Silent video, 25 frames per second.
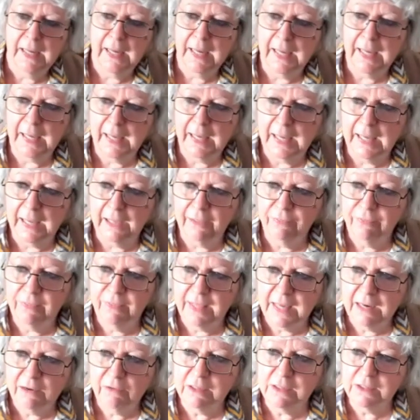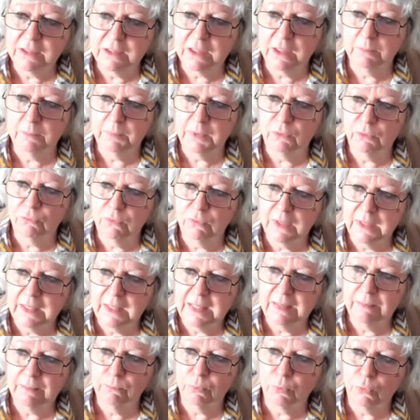And there it's going to be
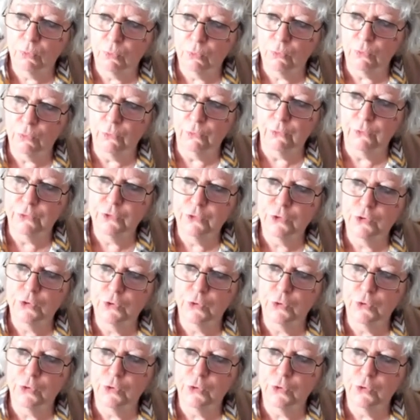really important